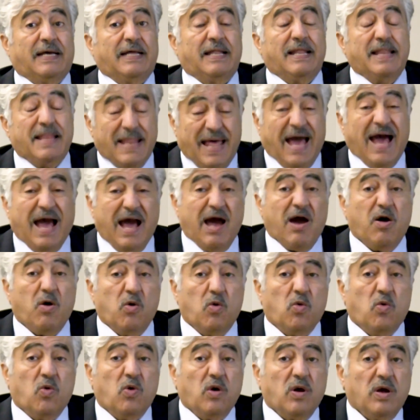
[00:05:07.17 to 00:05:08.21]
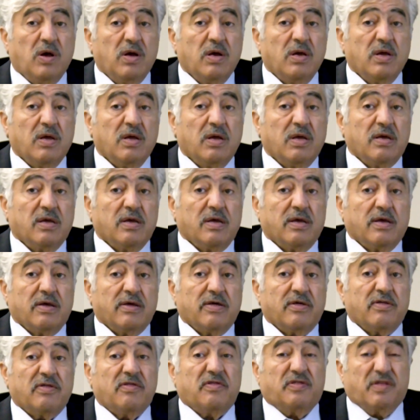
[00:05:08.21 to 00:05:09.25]
Now,
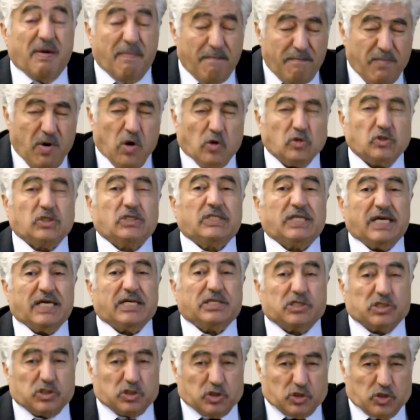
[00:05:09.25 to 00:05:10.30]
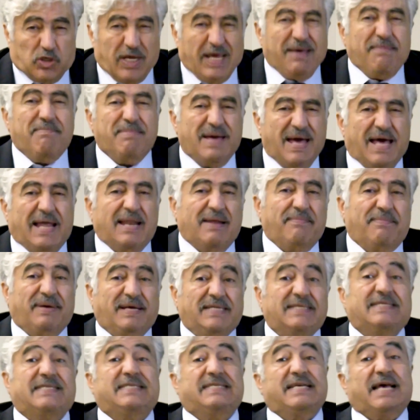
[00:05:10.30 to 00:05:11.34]
the most extreme
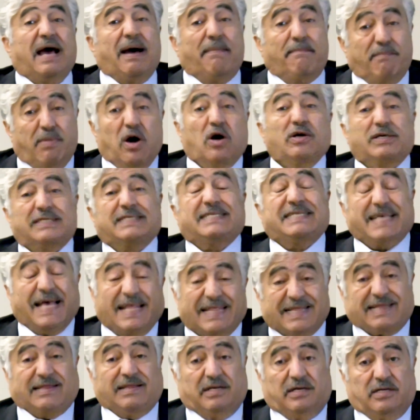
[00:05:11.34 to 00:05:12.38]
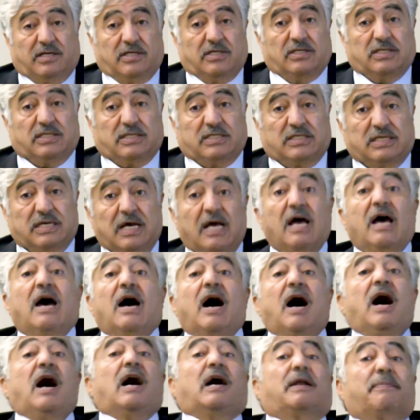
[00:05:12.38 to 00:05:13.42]
elements among settlers
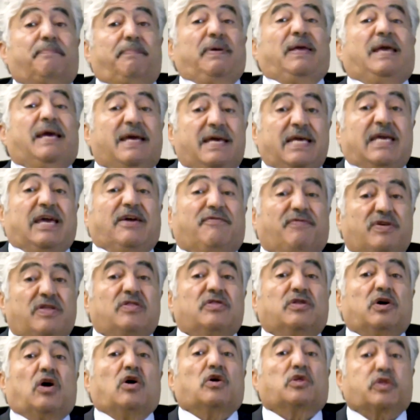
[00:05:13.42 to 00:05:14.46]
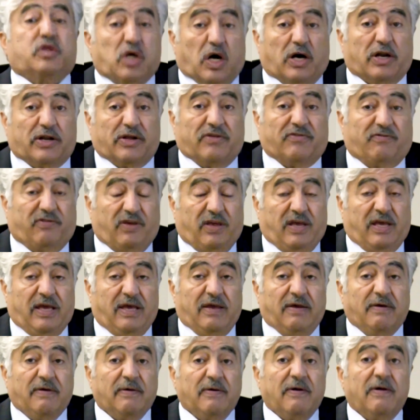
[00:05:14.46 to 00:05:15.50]
are being given the
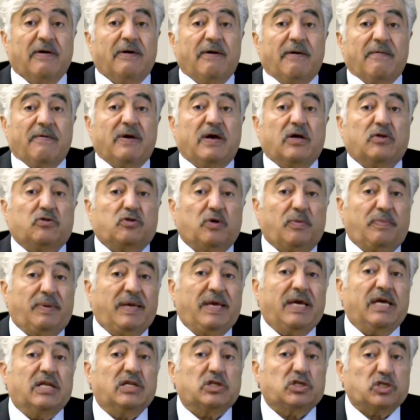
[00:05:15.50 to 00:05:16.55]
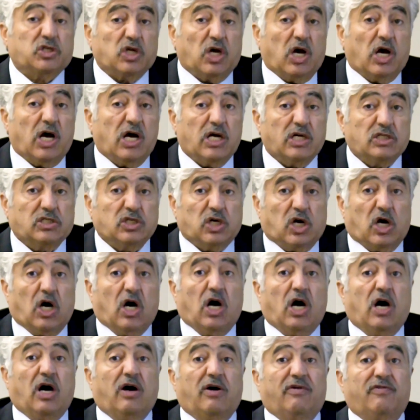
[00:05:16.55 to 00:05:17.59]
authority to be in charge
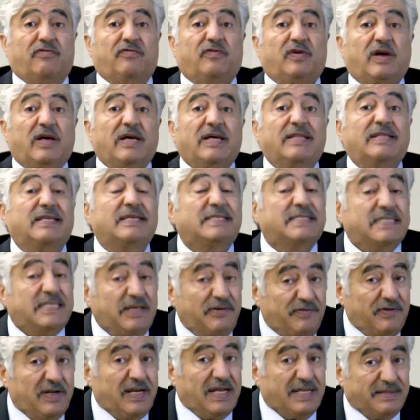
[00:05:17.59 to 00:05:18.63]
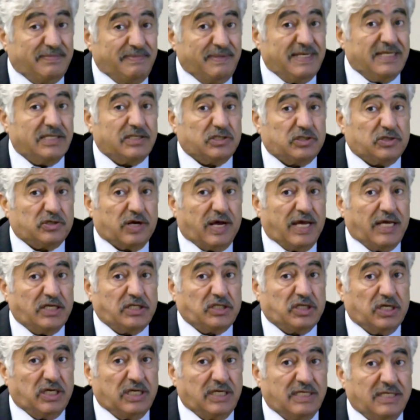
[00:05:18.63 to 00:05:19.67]
of the civil
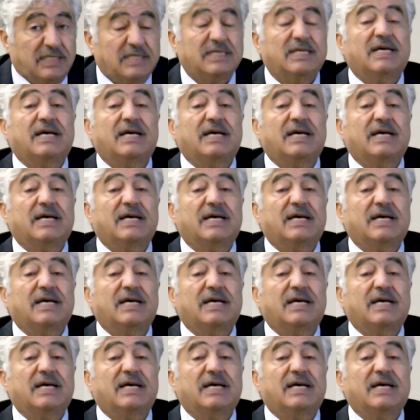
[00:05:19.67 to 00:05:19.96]
administration,